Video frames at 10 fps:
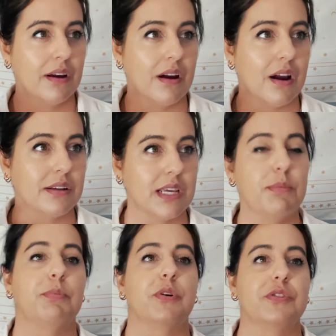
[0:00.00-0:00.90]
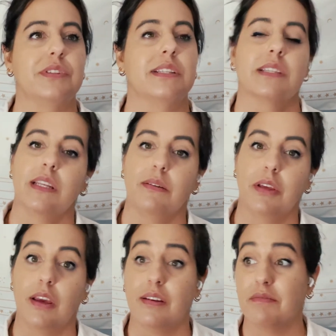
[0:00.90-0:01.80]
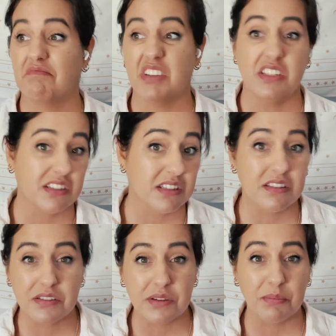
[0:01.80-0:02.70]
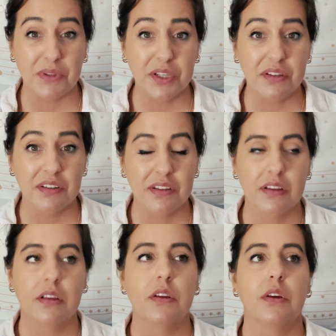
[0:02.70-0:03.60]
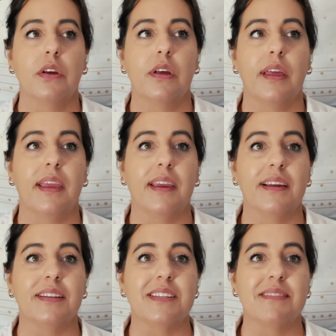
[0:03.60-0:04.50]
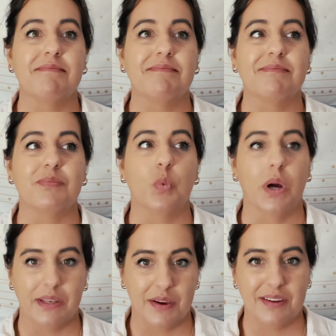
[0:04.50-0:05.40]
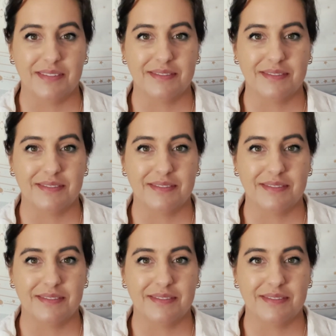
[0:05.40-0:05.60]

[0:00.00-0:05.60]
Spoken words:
are a type of person that's going to get addicted to something and whatnot.